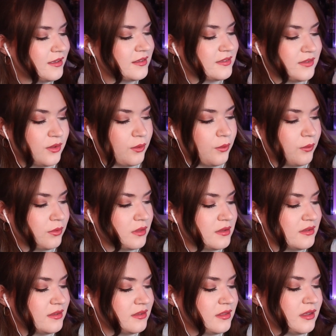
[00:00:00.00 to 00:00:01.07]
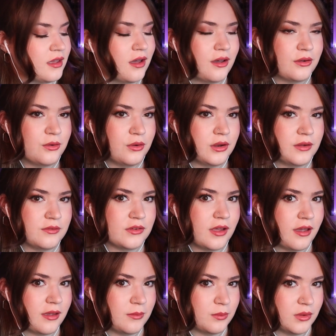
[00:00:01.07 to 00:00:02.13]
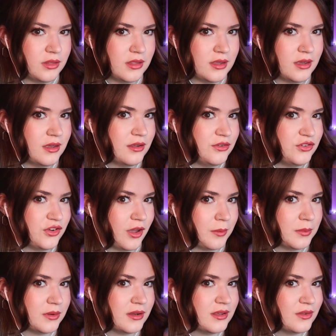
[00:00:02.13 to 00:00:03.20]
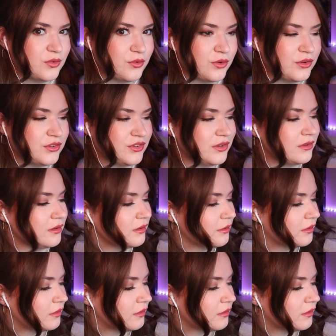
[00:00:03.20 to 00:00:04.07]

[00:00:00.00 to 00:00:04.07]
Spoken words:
So this is the Ocarina of Time, but the Japanese version.